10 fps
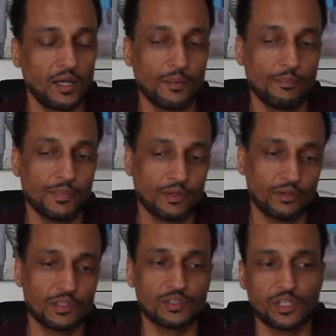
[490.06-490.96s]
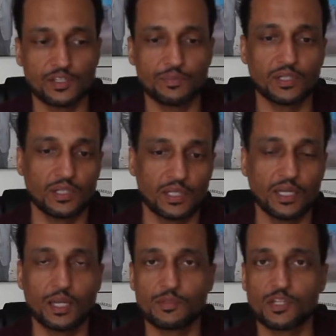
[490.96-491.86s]
mirrorless has been in the
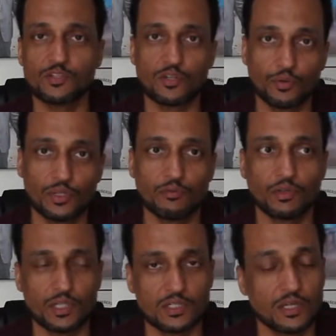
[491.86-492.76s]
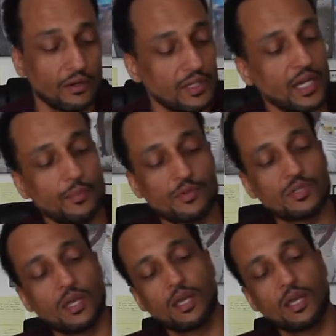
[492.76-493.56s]
game since Sony released their cameras,